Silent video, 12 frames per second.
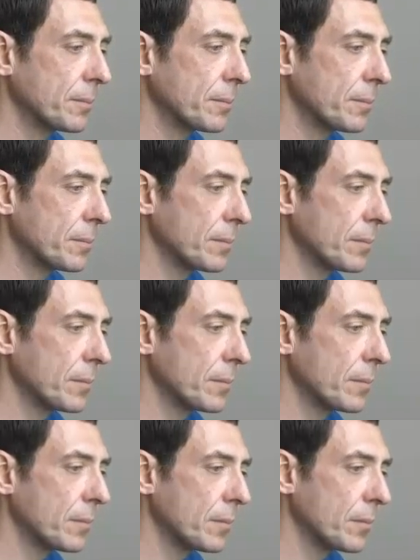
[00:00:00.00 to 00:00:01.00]

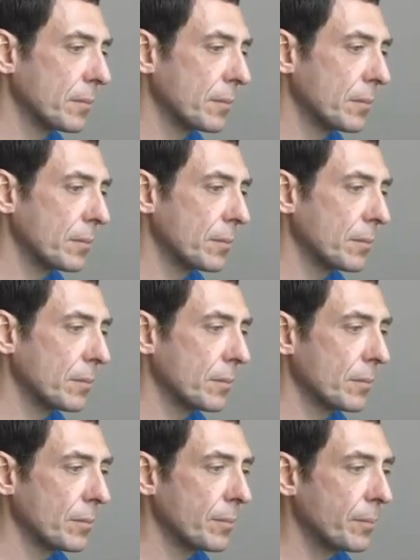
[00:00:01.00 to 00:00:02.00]

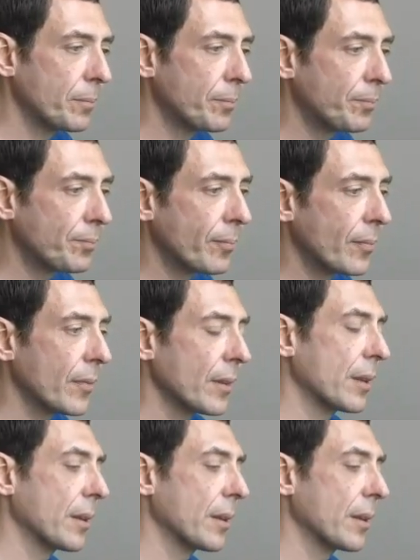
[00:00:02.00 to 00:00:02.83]
Nothing is said.